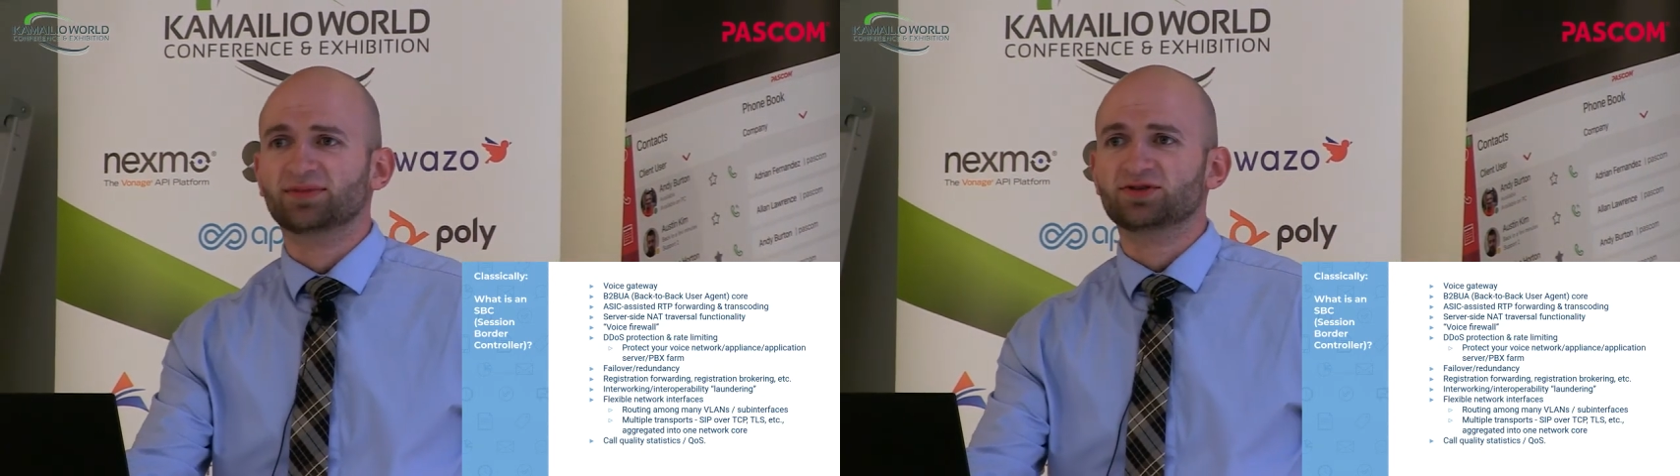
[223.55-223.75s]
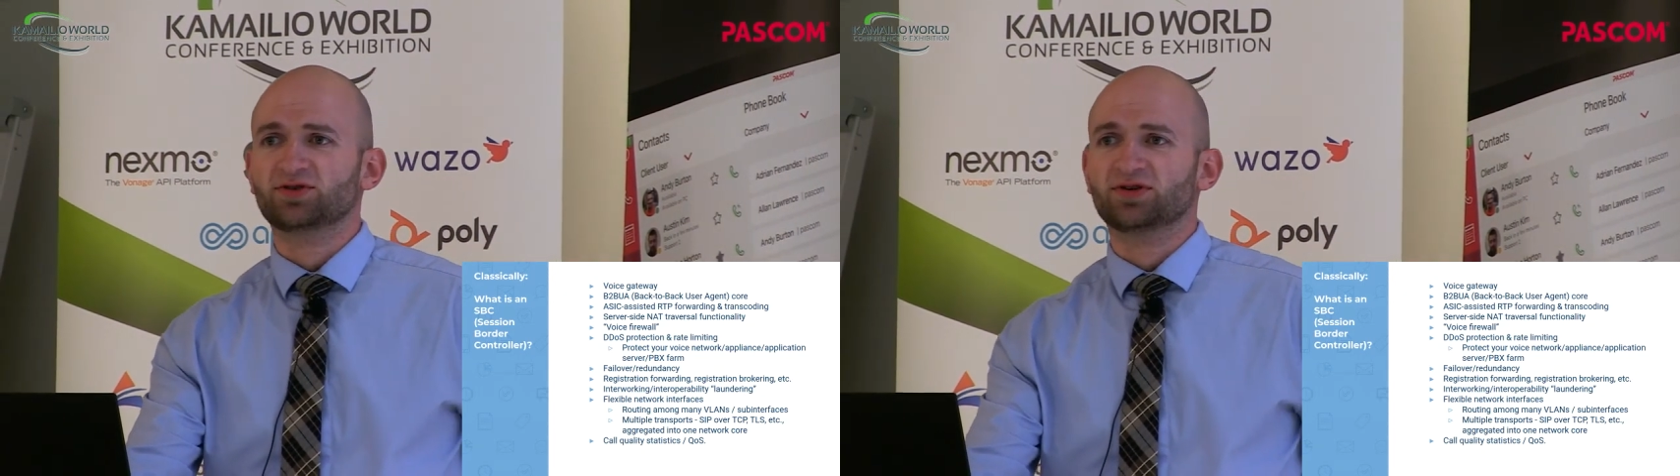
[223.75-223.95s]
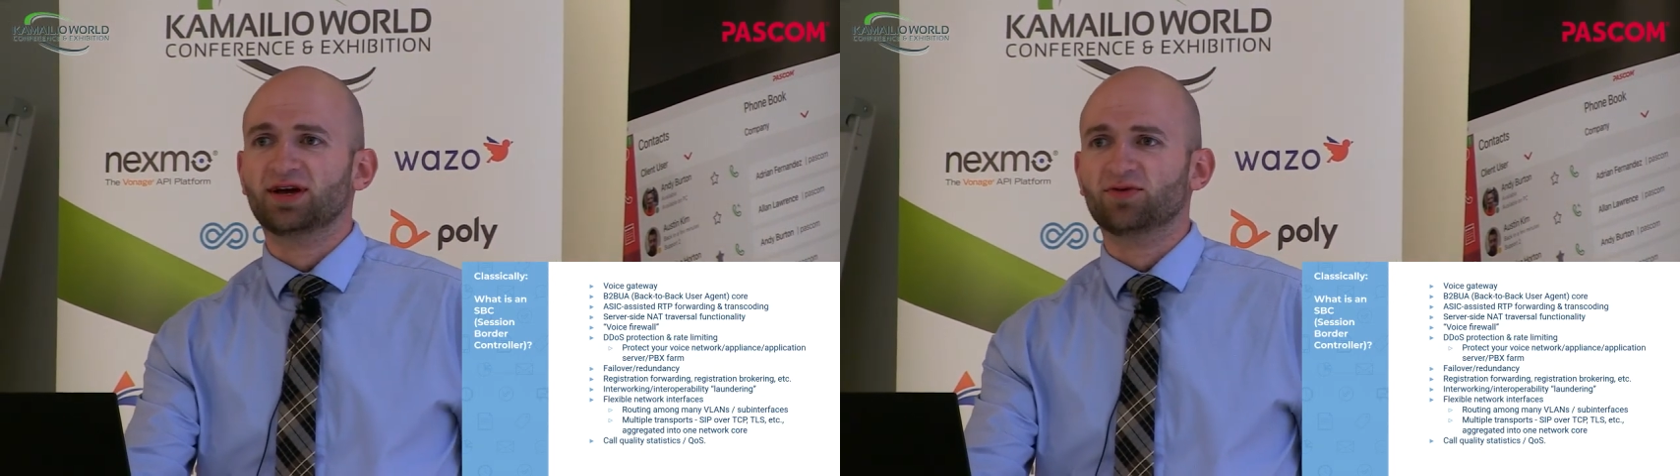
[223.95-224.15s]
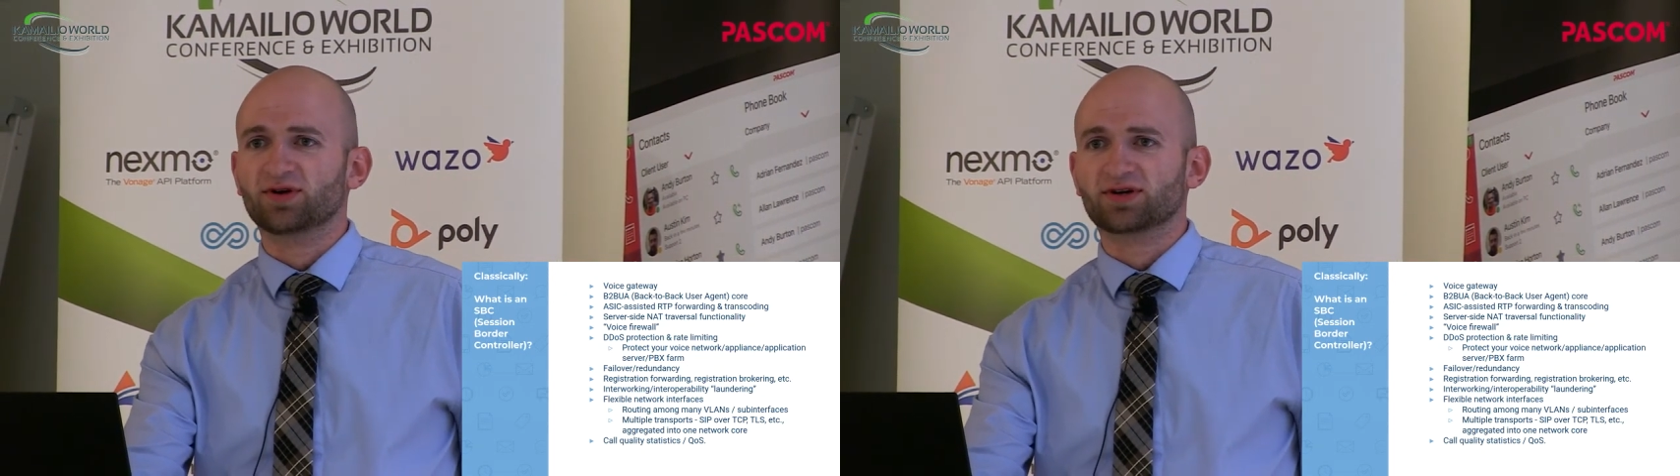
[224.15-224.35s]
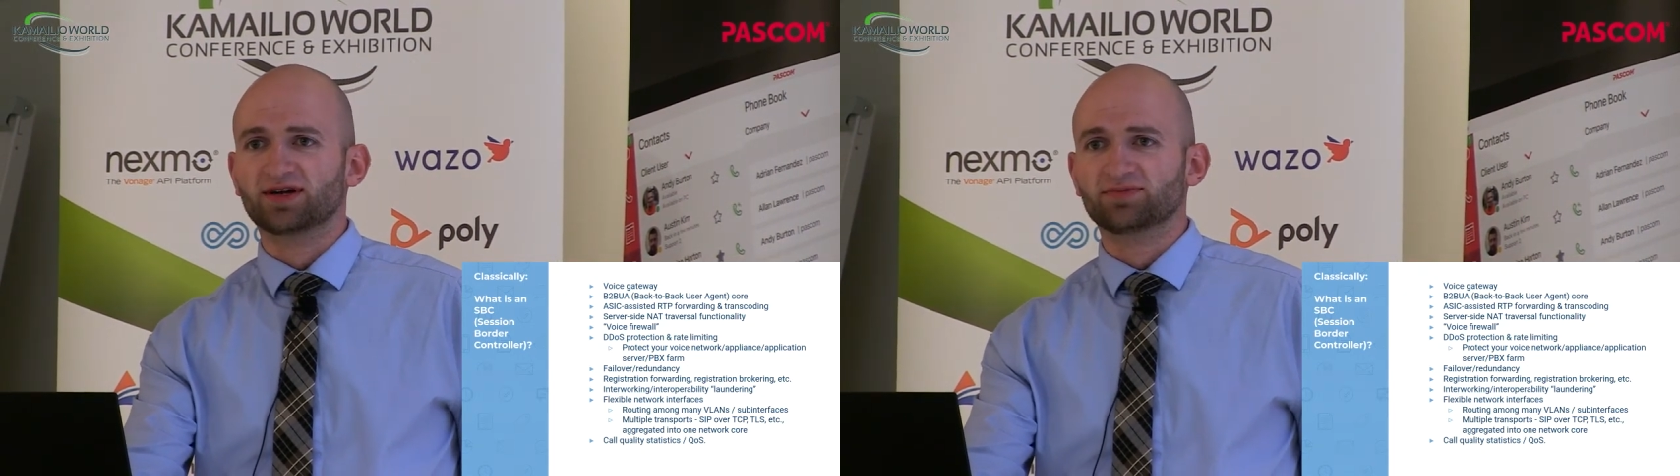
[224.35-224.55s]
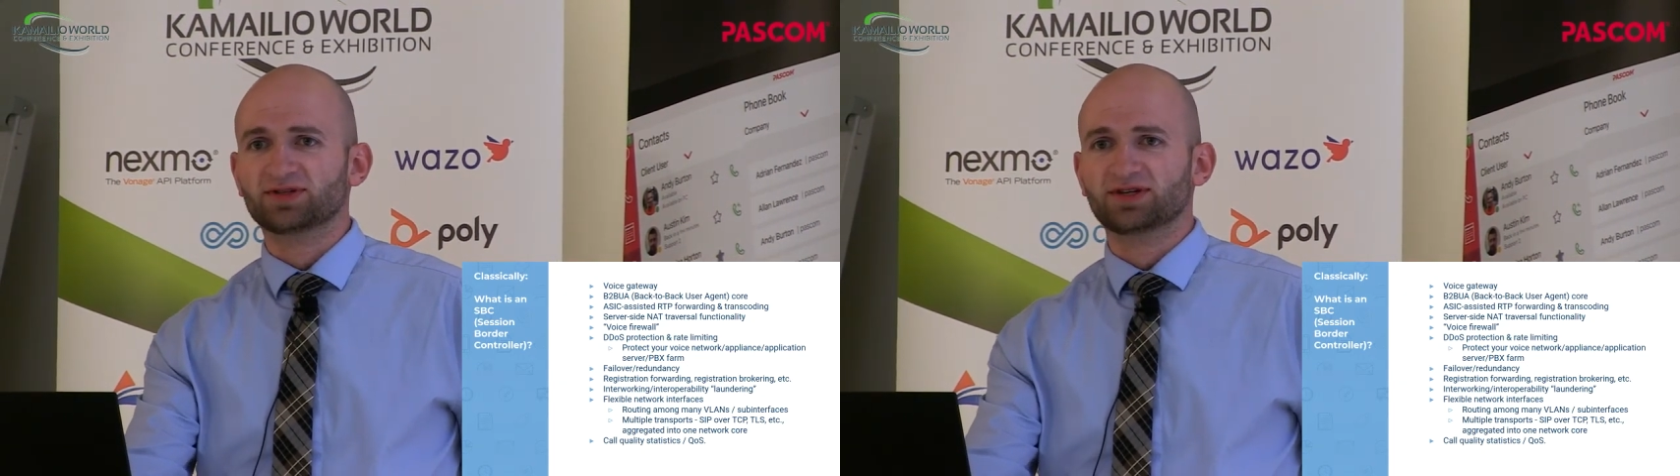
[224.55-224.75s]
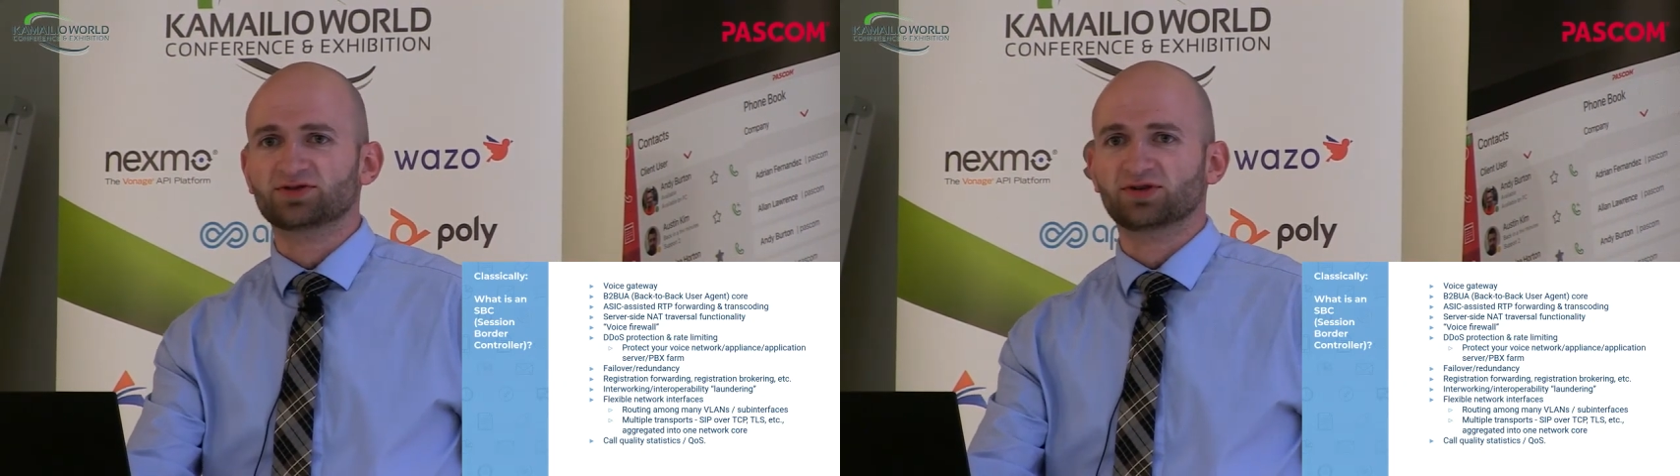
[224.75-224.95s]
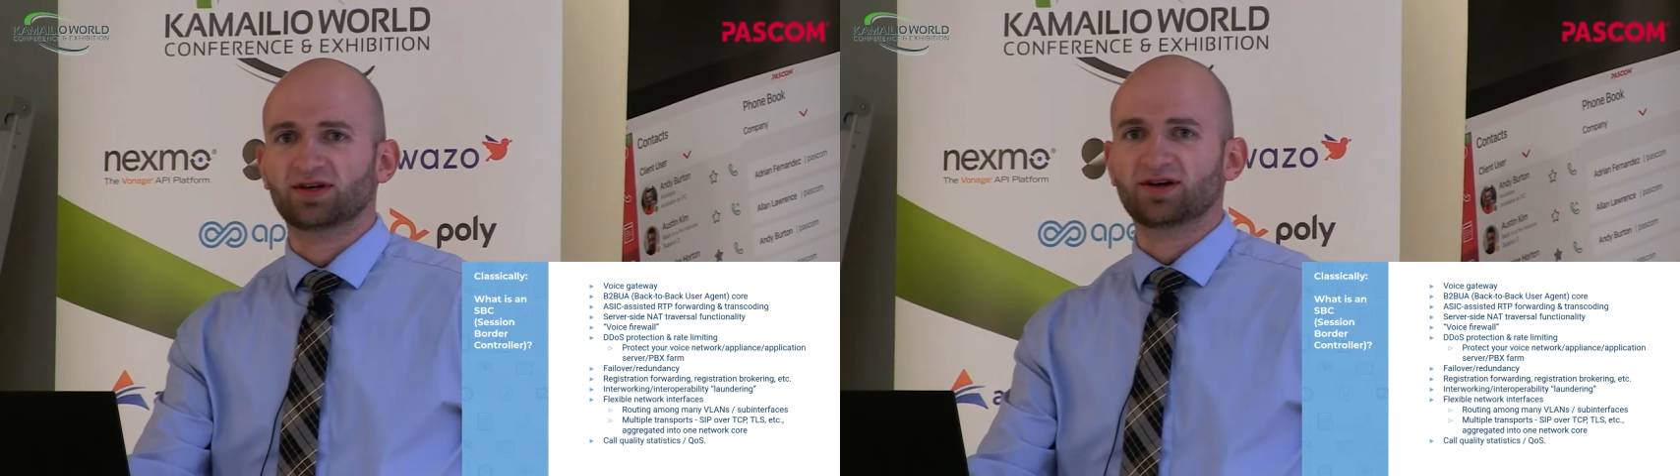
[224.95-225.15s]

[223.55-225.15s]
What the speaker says: into your network and potentially